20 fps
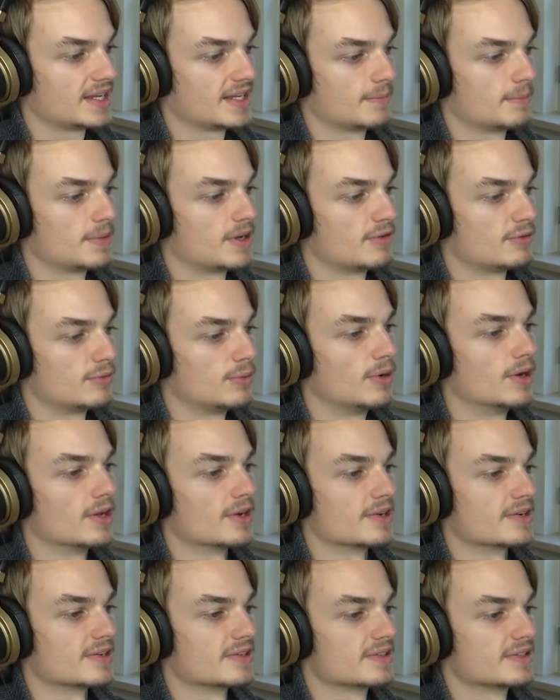getting above
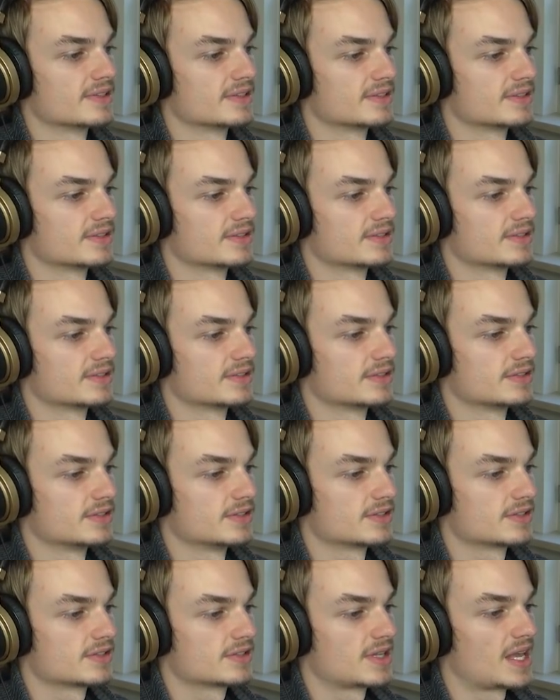water?
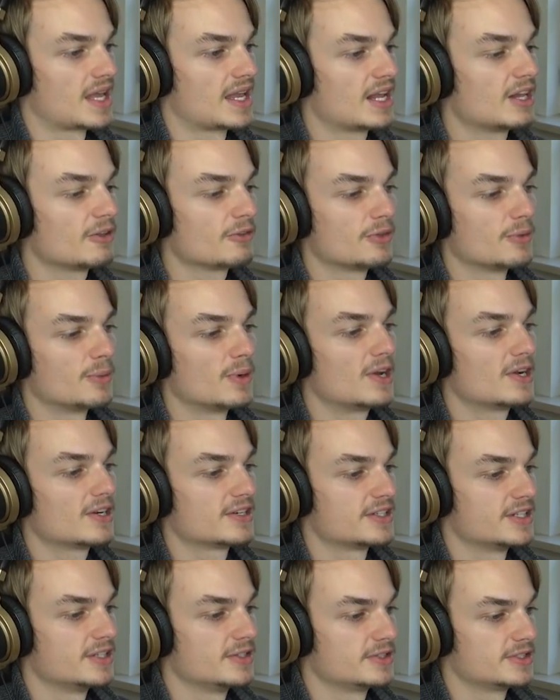Just get out of the
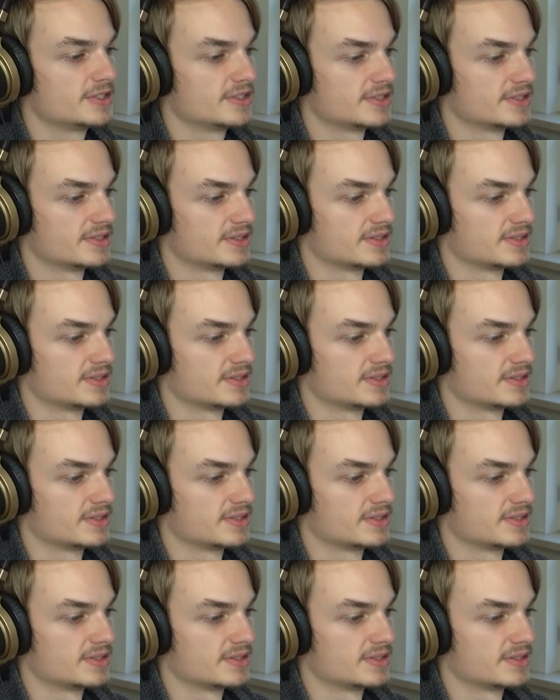water, dude.